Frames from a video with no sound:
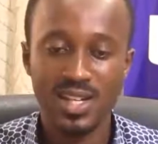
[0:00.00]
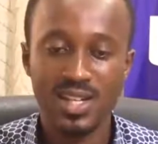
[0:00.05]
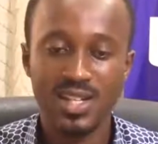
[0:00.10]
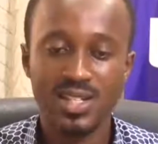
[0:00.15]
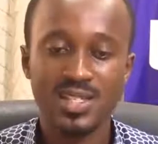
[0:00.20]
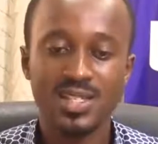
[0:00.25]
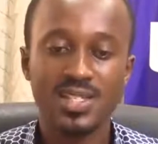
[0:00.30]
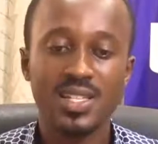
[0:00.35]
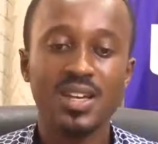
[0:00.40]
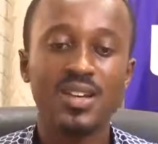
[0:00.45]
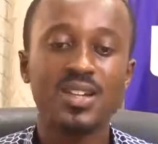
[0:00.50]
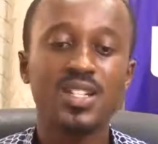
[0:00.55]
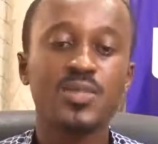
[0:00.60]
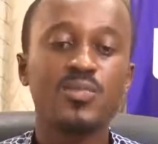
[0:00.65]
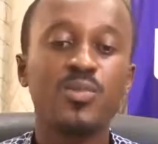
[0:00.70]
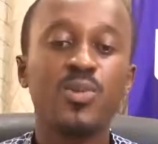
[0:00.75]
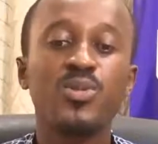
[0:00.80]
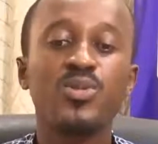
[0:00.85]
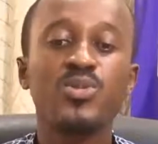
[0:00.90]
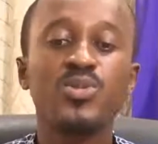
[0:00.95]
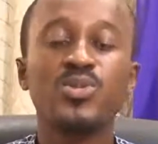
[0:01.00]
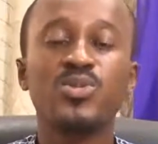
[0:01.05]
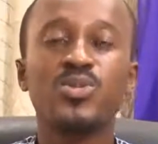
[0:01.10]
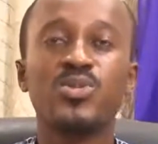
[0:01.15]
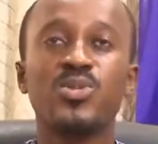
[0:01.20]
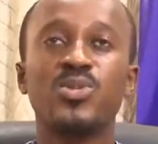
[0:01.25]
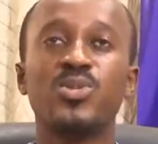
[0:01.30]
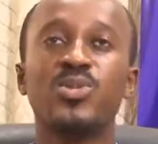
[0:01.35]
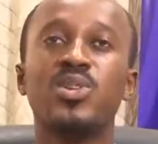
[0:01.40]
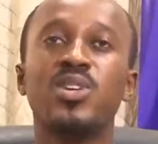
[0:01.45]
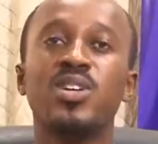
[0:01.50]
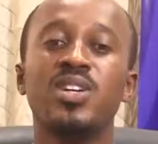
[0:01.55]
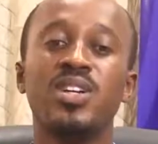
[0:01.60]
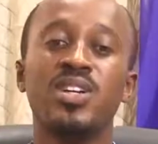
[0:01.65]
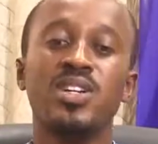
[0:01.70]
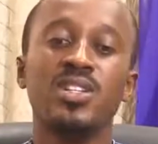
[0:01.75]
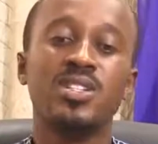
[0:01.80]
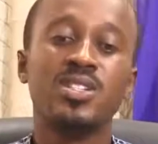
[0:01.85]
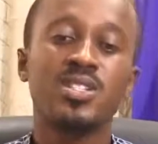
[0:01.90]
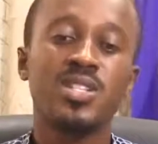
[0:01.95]
It is a response to
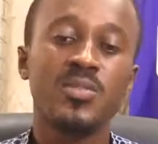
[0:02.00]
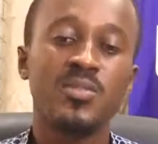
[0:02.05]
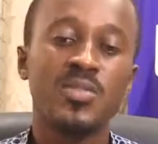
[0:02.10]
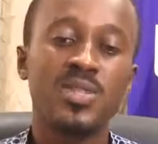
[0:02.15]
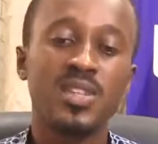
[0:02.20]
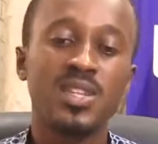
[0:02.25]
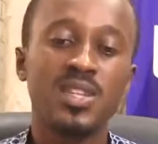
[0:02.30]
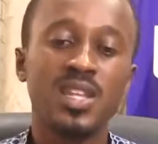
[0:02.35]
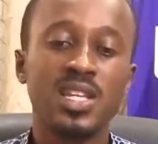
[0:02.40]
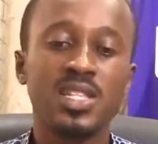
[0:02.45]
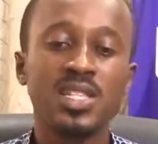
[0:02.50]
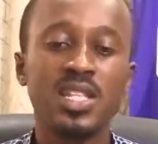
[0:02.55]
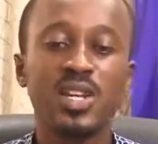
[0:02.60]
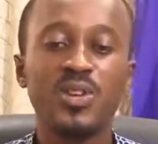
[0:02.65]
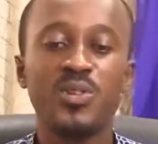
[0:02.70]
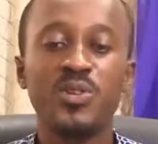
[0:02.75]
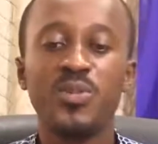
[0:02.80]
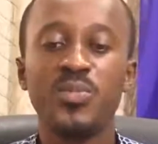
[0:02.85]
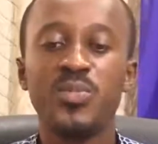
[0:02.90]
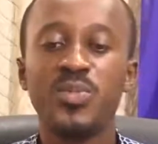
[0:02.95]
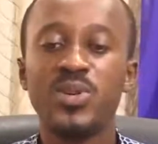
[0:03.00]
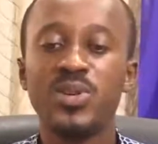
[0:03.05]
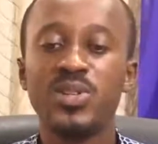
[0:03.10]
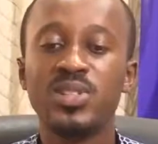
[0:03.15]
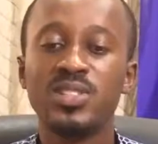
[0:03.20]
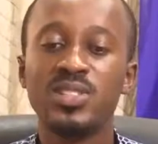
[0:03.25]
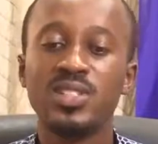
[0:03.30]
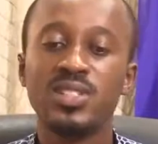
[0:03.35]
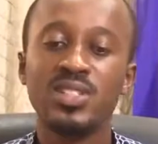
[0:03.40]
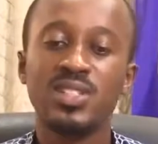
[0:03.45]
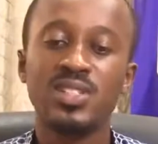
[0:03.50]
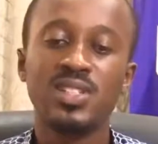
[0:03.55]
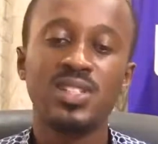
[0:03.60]
something that the European